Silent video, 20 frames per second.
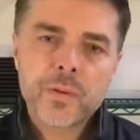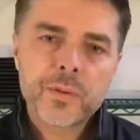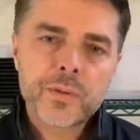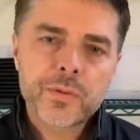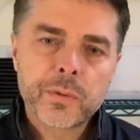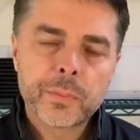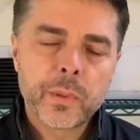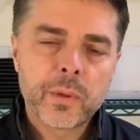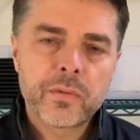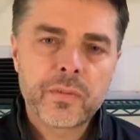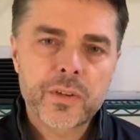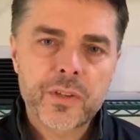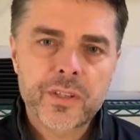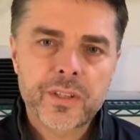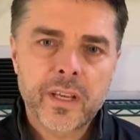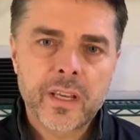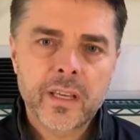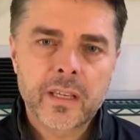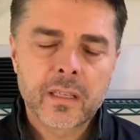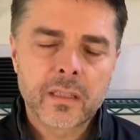remove your
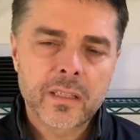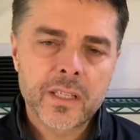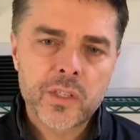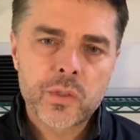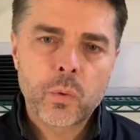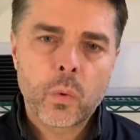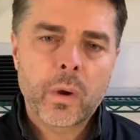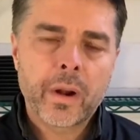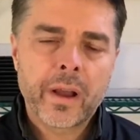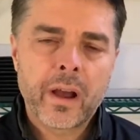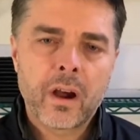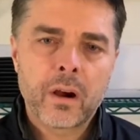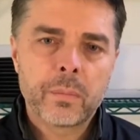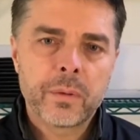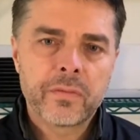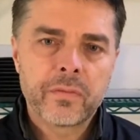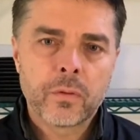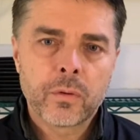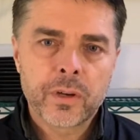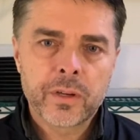steak at least 1 hour
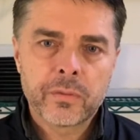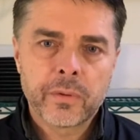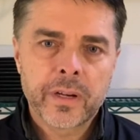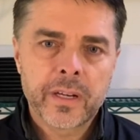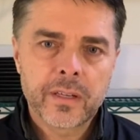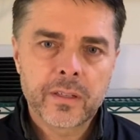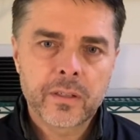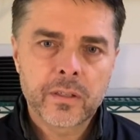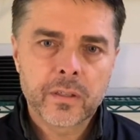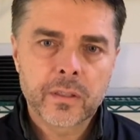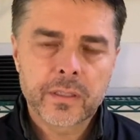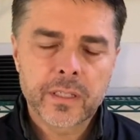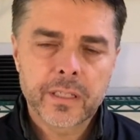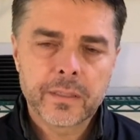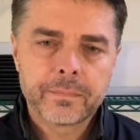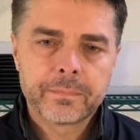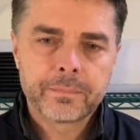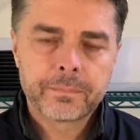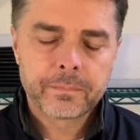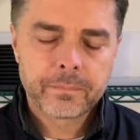before you're ready to cook it.
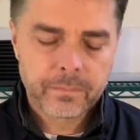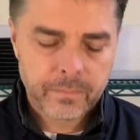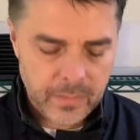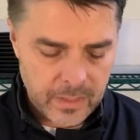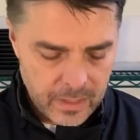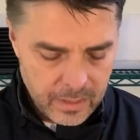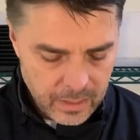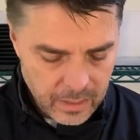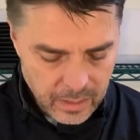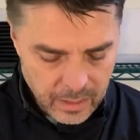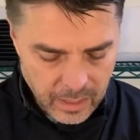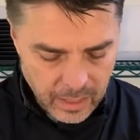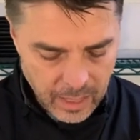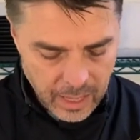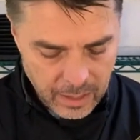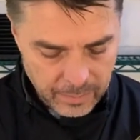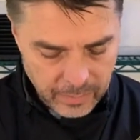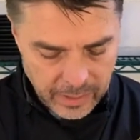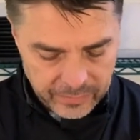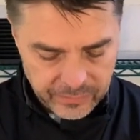
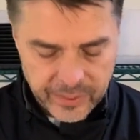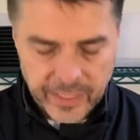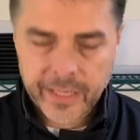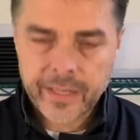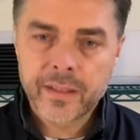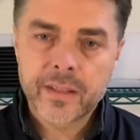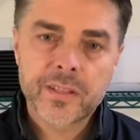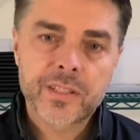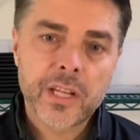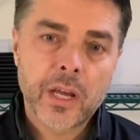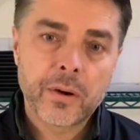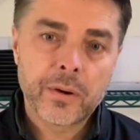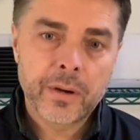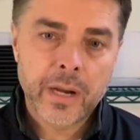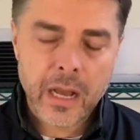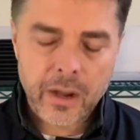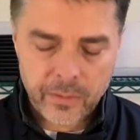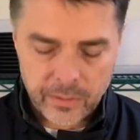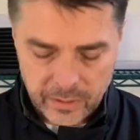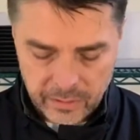I've taken this out an
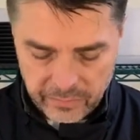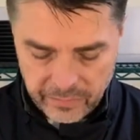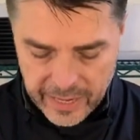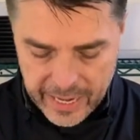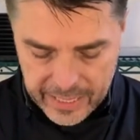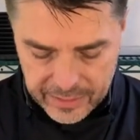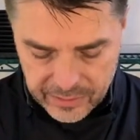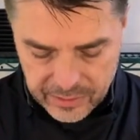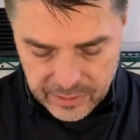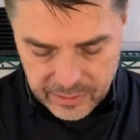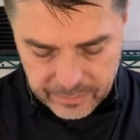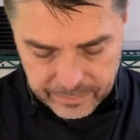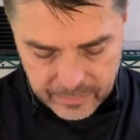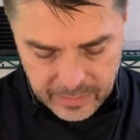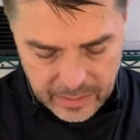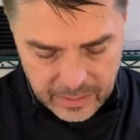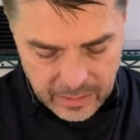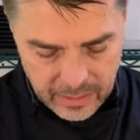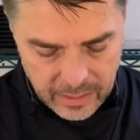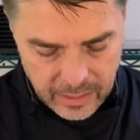hour in advance,
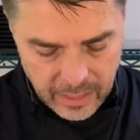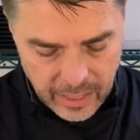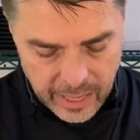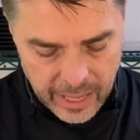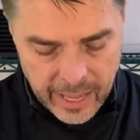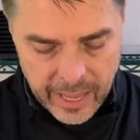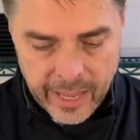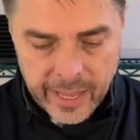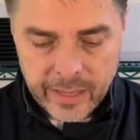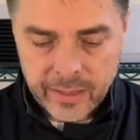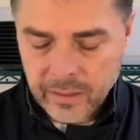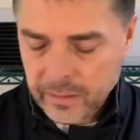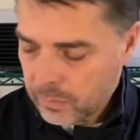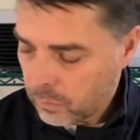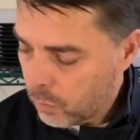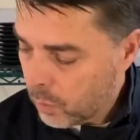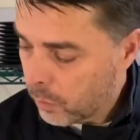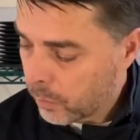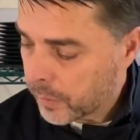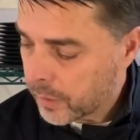and
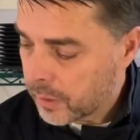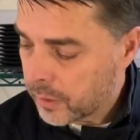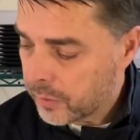what we're going to